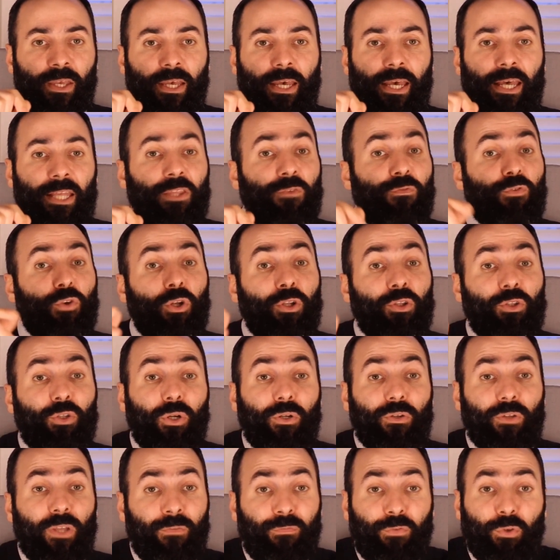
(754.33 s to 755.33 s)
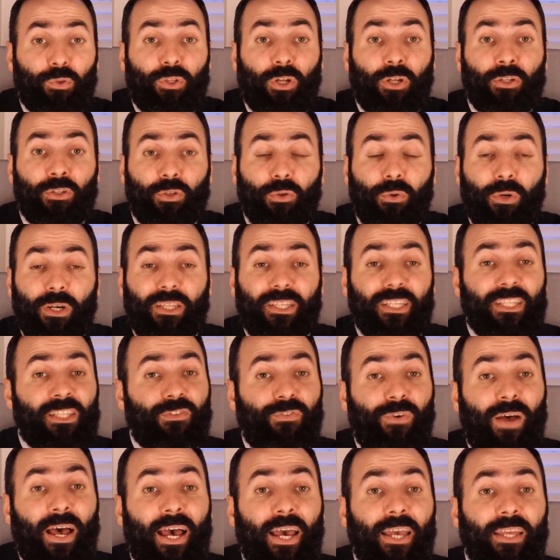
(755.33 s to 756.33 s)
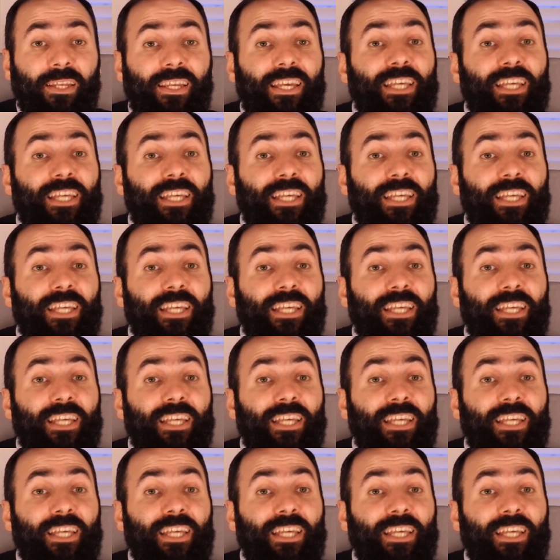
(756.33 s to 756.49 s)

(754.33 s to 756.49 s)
And if you do, if you don't do it, it's fine,